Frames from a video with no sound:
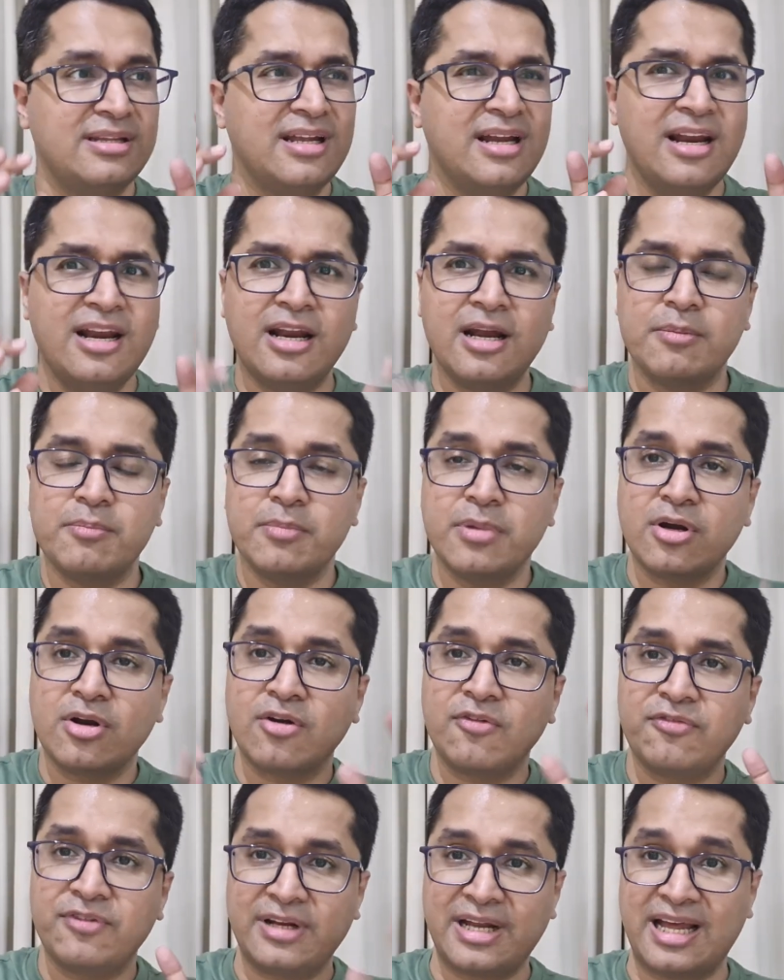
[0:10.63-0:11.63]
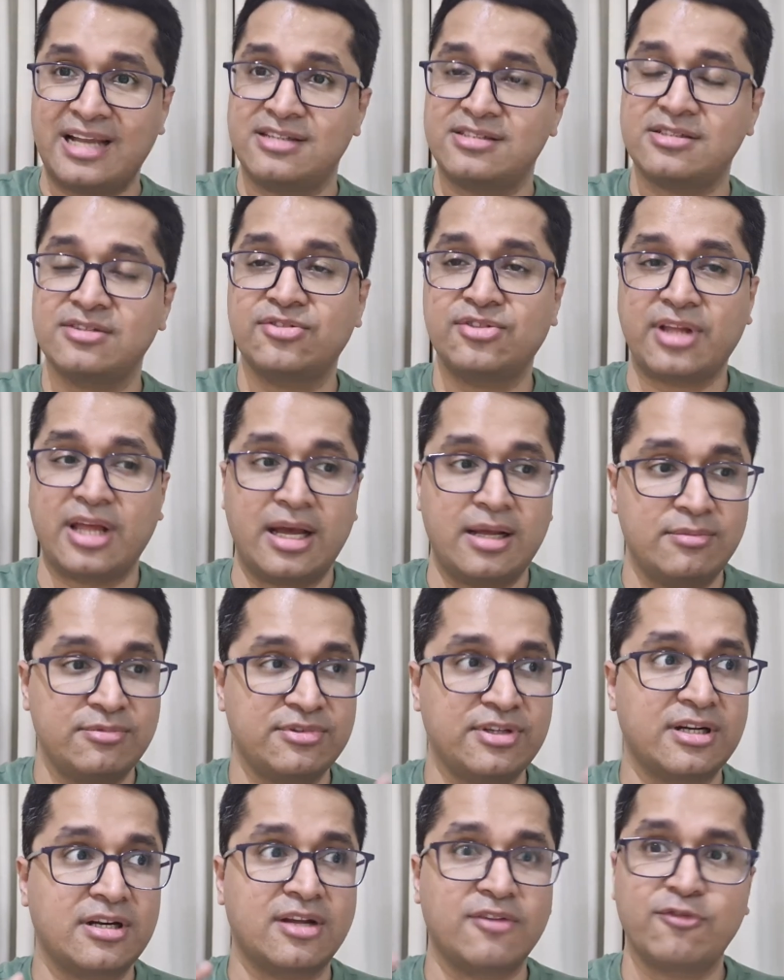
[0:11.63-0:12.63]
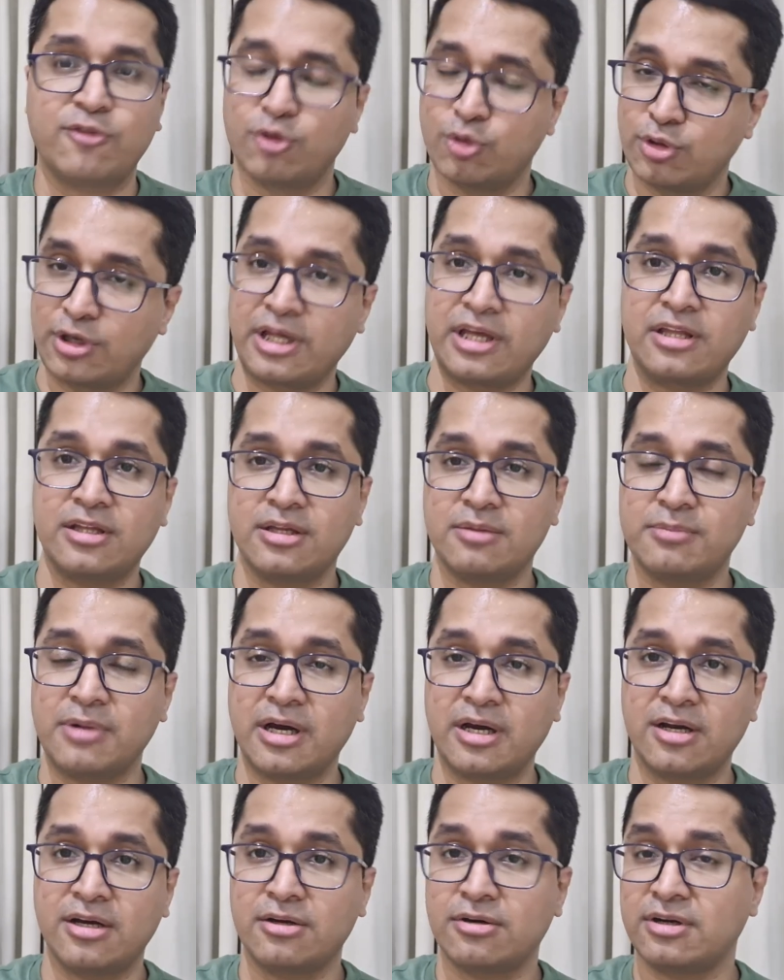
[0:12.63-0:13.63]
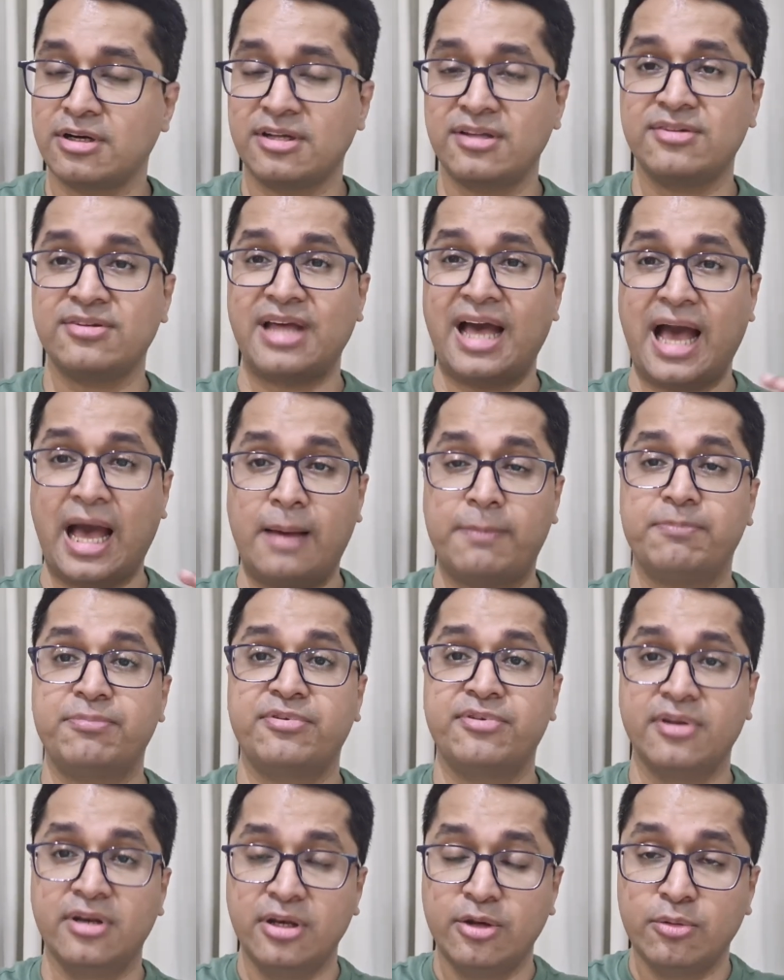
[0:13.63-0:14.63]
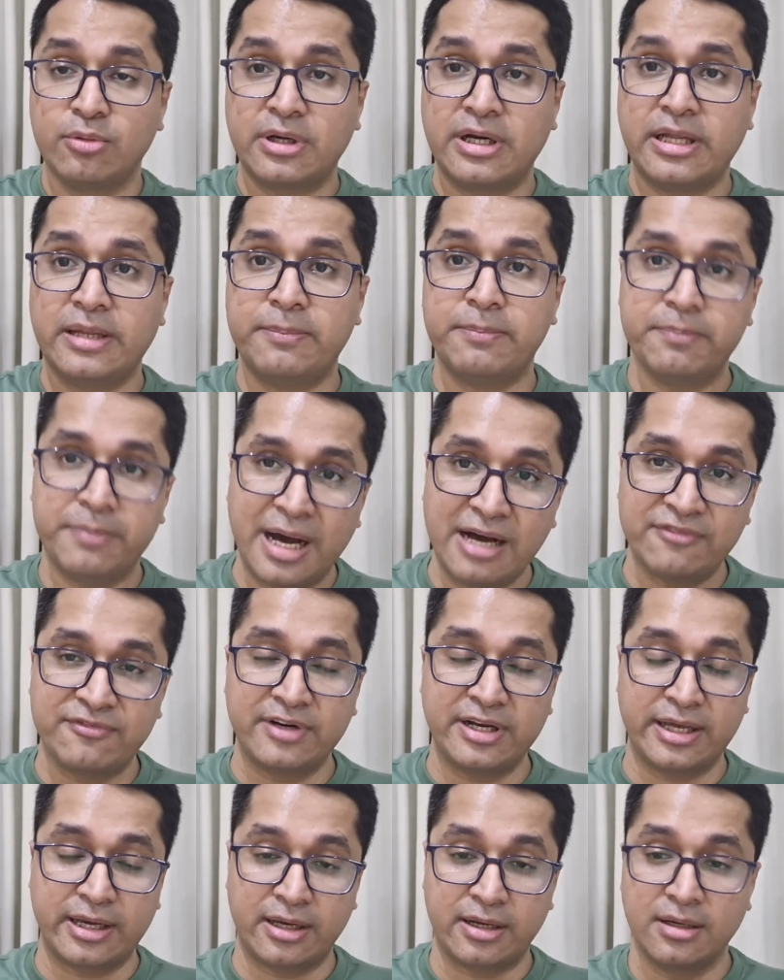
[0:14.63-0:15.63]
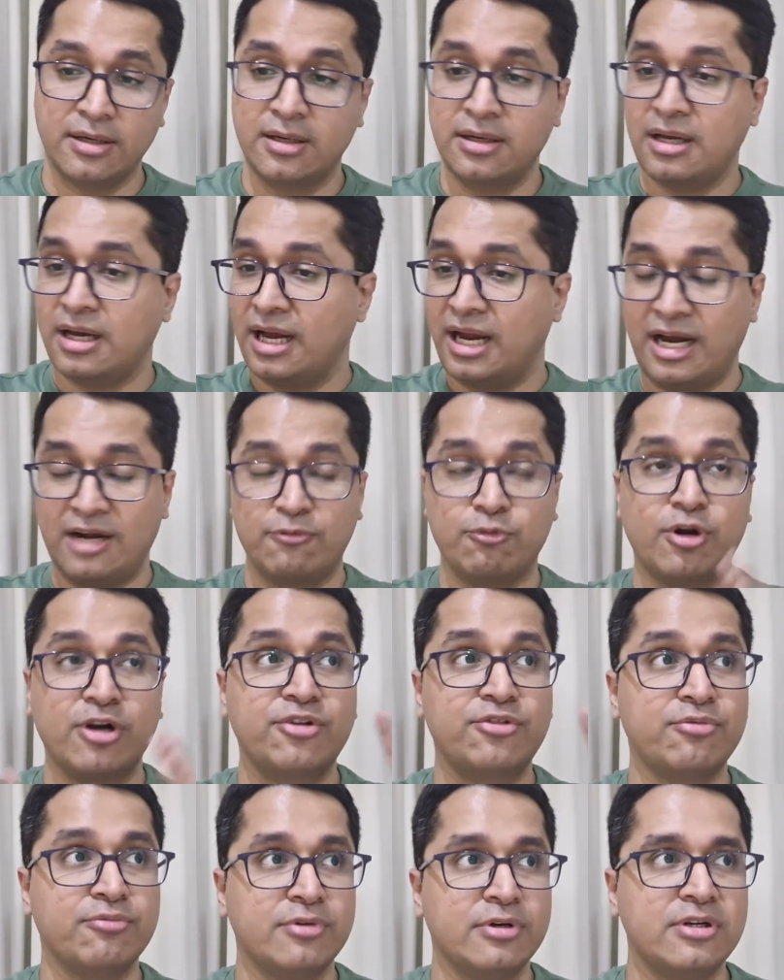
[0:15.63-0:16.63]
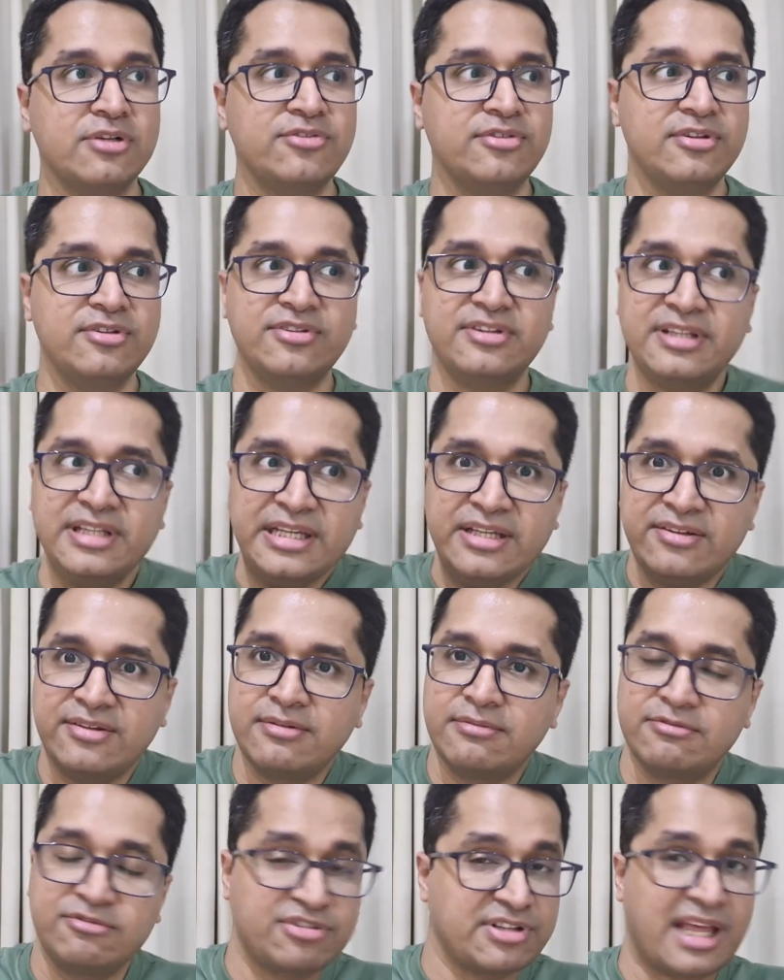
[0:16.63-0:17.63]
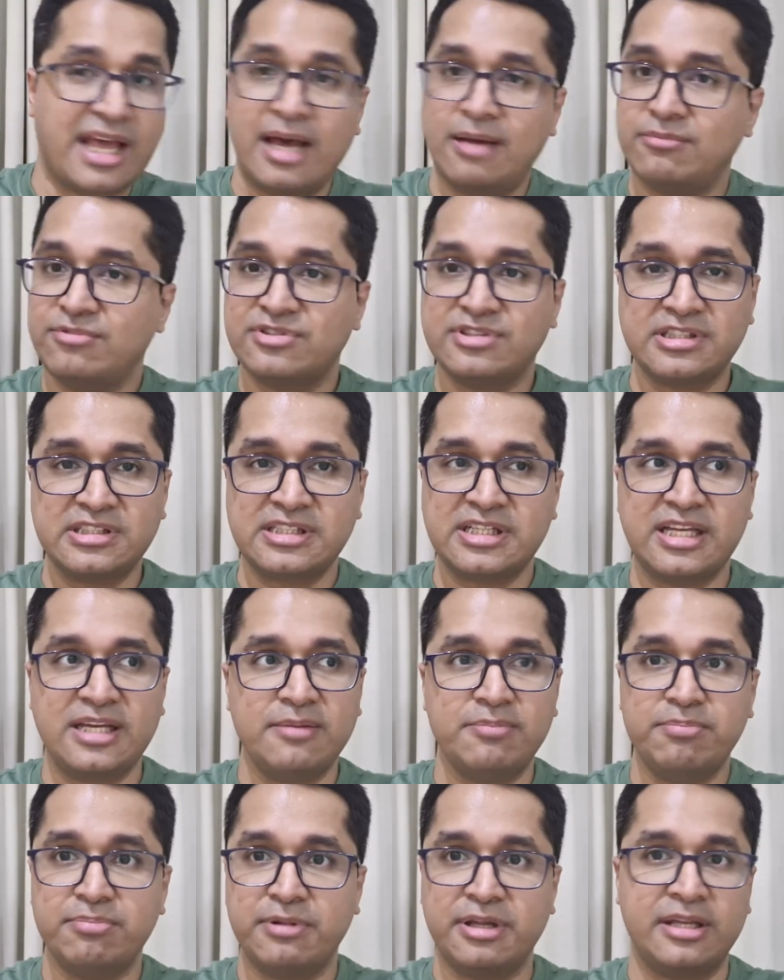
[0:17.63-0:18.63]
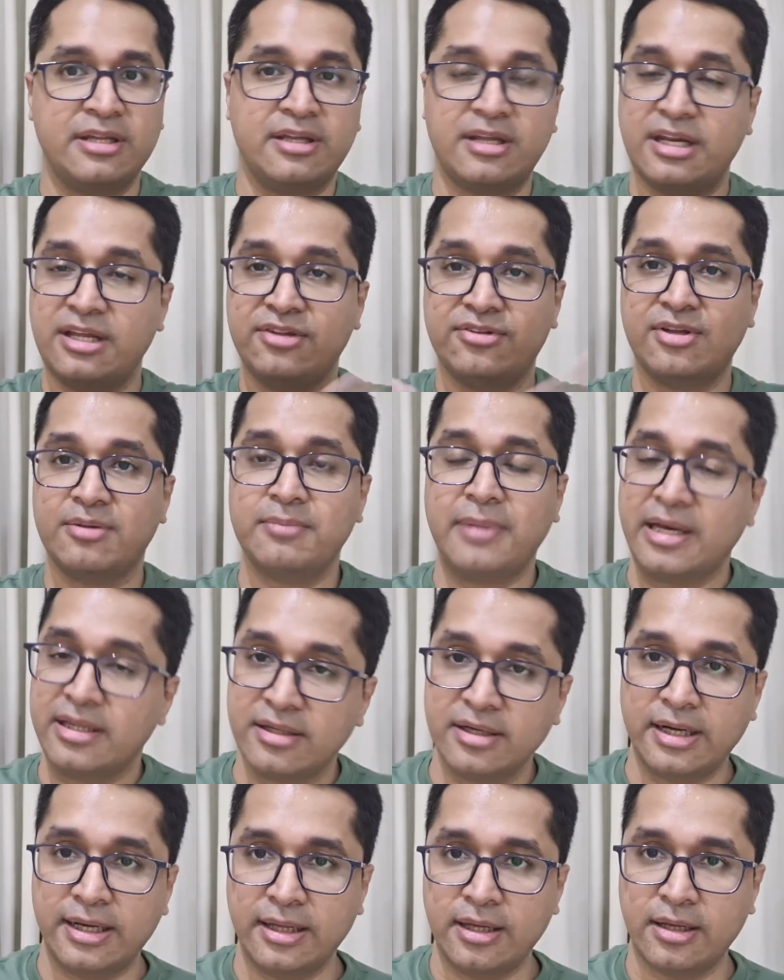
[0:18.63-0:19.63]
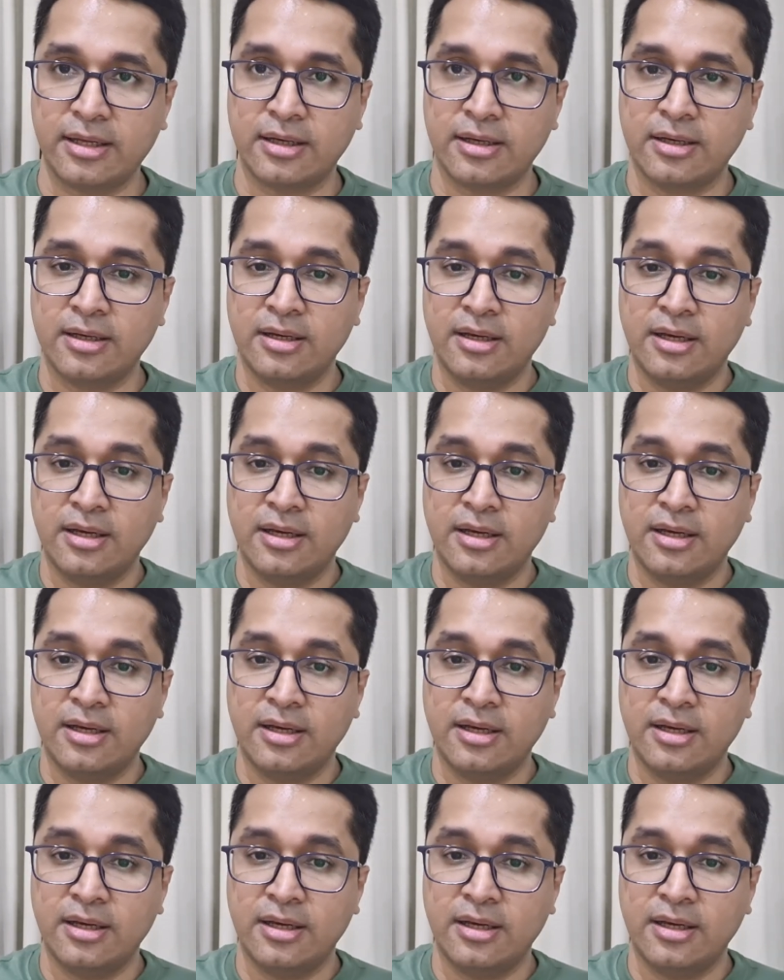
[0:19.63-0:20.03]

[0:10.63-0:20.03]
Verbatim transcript: the number of financial scams that are floating in the market today is absolutely baffling and what's worse is these scams just keep increasing by the day